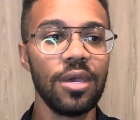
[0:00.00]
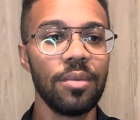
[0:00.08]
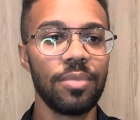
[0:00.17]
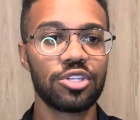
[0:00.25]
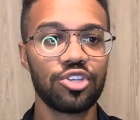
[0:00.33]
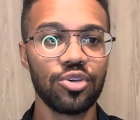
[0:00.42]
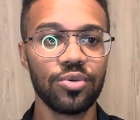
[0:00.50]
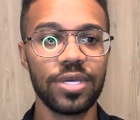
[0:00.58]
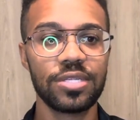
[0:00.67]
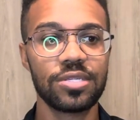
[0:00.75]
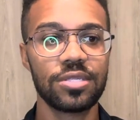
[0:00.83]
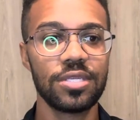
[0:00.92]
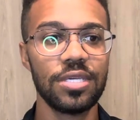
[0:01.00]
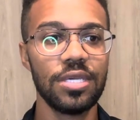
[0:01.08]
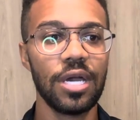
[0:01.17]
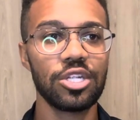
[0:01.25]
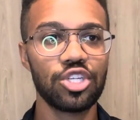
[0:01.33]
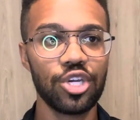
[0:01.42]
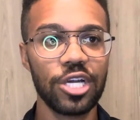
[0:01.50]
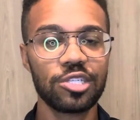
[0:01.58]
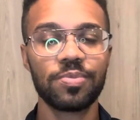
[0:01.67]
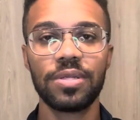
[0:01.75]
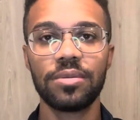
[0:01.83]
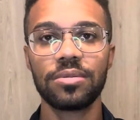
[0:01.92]
But two, it's the
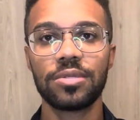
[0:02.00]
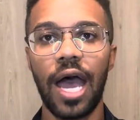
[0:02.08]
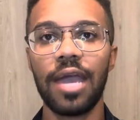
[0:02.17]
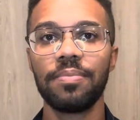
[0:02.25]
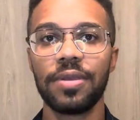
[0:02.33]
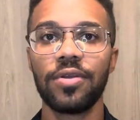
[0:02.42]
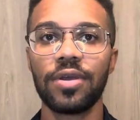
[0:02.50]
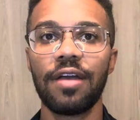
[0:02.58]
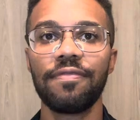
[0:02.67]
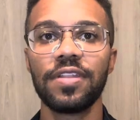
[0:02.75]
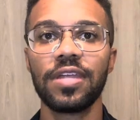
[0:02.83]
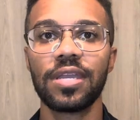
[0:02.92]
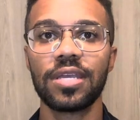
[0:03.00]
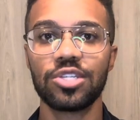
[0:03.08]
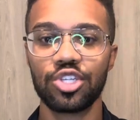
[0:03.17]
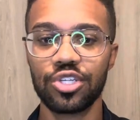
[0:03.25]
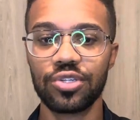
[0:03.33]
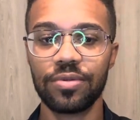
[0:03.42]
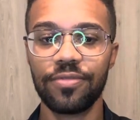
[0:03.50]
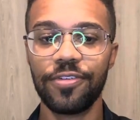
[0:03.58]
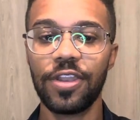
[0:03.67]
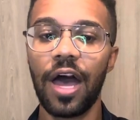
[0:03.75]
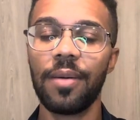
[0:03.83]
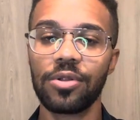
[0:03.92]
adjustment time period. I feel like it's just
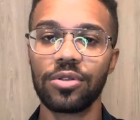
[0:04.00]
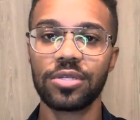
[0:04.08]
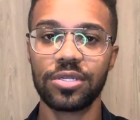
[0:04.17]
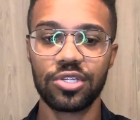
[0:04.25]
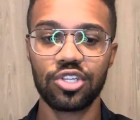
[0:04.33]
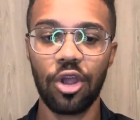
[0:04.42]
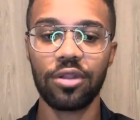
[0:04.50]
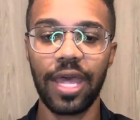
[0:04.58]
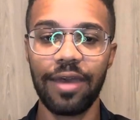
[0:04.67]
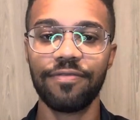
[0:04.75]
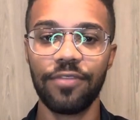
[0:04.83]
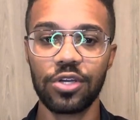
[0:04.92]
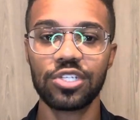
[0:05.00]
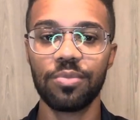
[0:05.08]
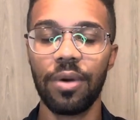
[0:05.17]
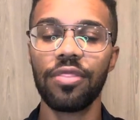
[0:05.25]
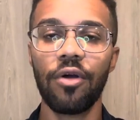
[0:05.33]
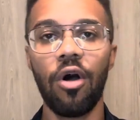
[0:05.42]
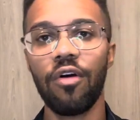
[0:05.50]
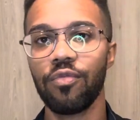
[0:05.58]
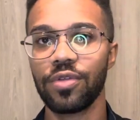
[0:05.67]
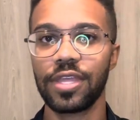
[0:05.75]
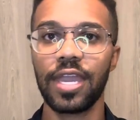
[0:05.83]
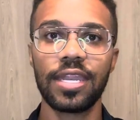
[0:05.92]
phenomenal to start that first month off
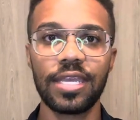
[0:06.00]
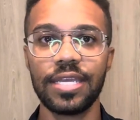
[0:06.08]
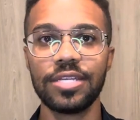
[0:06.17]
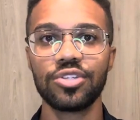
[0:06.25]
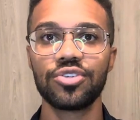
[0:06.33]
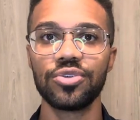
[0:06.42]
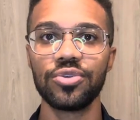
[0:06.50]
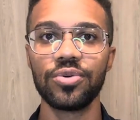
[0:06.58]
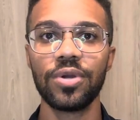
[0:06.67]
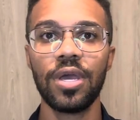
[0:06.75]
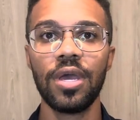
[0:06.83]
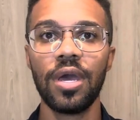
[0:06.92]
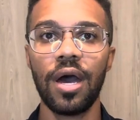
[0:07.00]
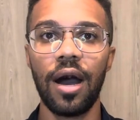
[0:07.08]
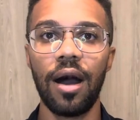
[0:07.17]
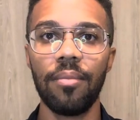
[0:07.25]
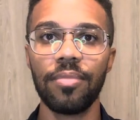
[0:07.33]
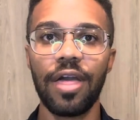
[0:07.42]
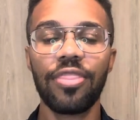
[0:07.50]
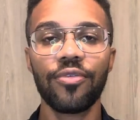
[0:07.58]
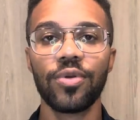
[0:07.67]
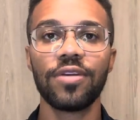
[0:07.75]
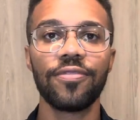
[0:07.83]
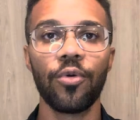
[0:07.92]
with getting into that
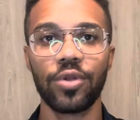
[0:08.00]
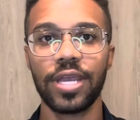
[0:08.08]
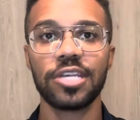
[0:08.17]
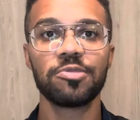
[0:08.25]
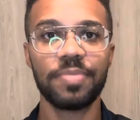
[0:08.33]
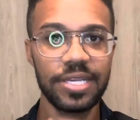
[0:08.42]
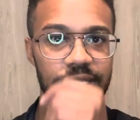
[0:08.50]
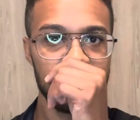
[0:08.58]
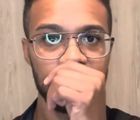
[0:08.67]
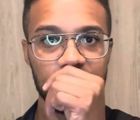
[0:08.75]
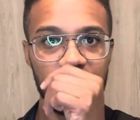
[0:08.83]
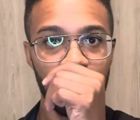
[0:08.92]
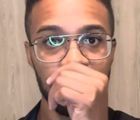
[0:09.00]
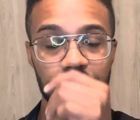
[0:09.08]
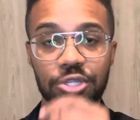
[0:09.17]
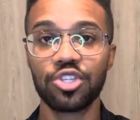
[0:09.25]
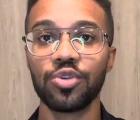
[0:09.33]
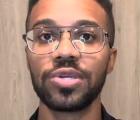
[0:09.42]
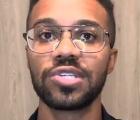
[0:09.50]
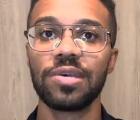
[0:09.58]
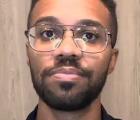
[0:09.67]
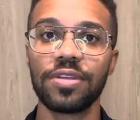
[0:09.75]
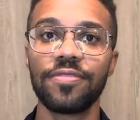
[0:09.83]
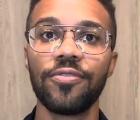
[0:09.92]
3 to 4 day space in the gym with just doing
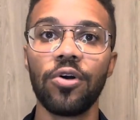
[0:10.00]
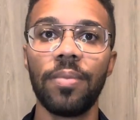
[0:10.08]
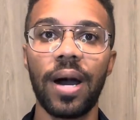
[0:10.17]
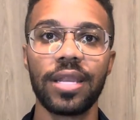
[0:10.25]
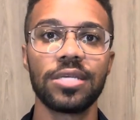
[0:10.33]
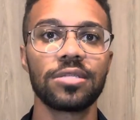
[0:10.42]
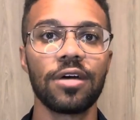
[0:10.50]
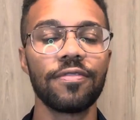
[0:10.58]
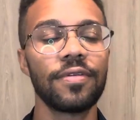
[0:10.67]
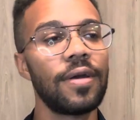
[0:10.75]
simply full body stuff.